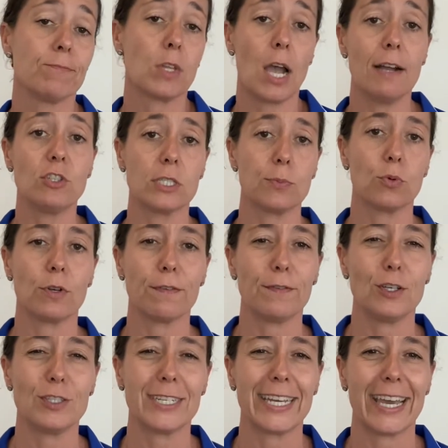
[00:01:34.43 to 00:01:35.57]
I've just put a few
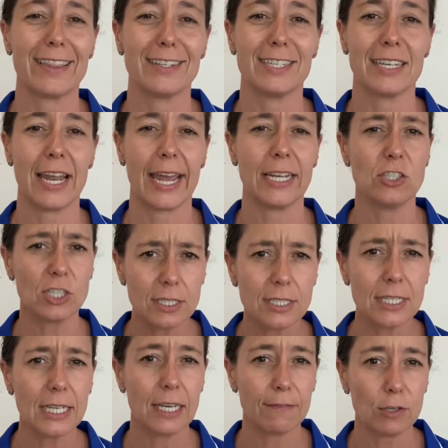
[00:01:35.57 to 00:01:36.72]
together today just to
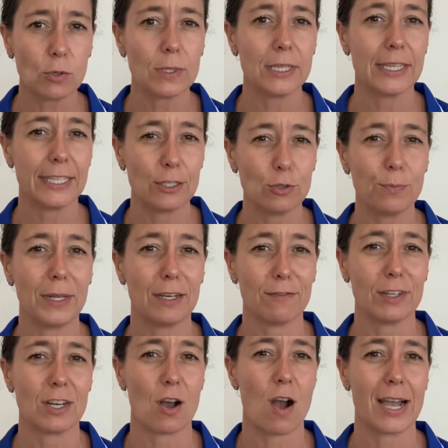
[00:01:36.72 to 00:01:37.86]
give you a little bit of
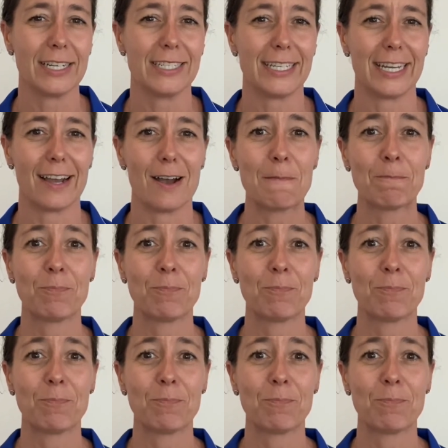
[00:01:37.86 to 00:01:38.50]
an idea